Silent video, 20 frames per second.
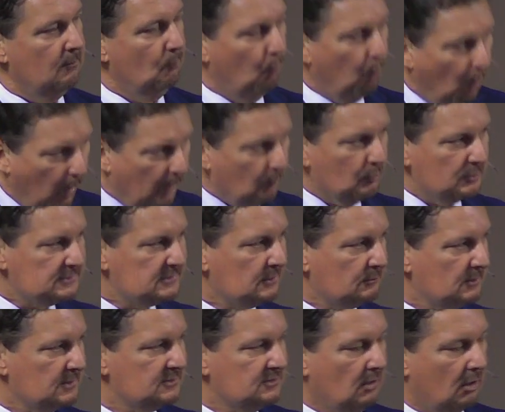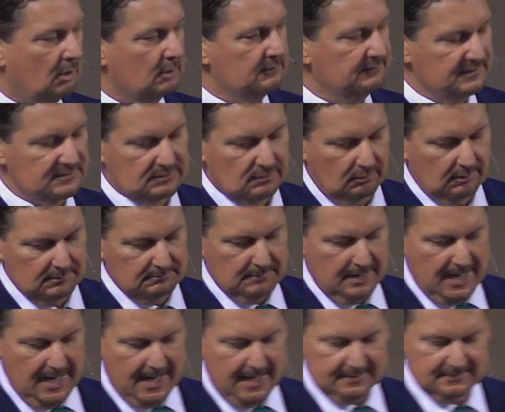And what was the result of his
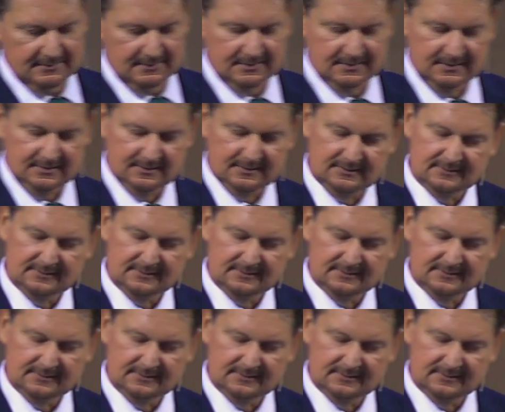going bad?